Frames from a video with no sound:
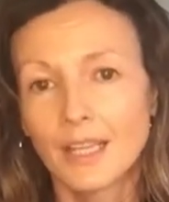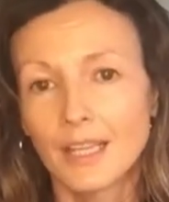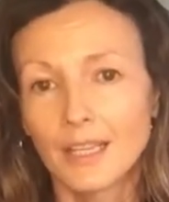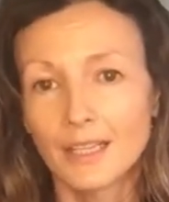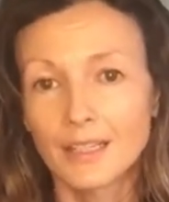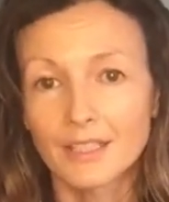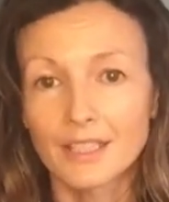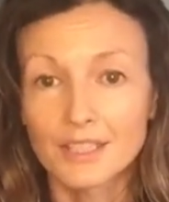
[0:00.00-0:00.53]

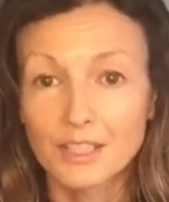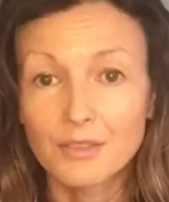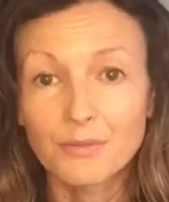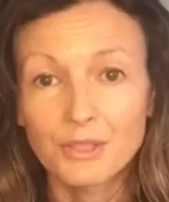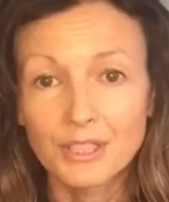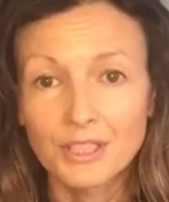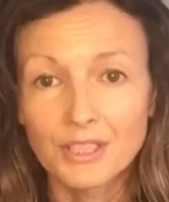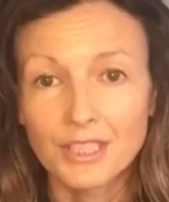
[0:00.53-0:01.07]
and it's a
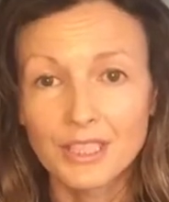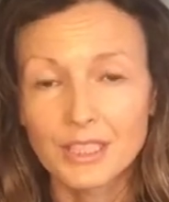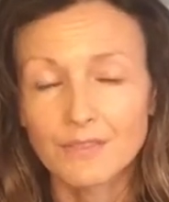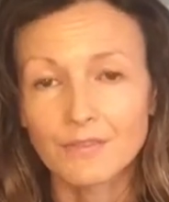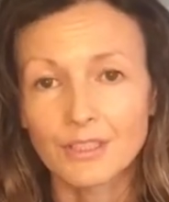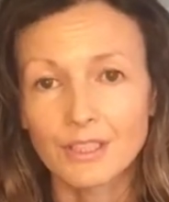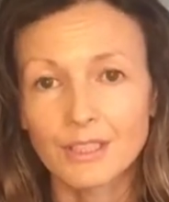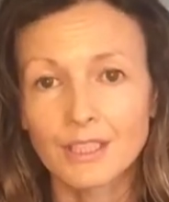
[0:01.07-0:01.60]
really nice
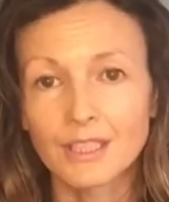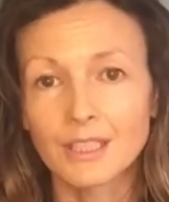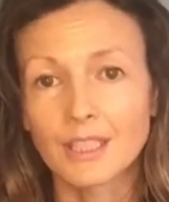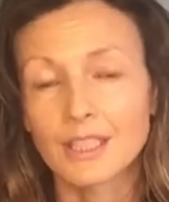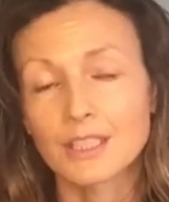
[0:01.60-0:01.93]
feeling.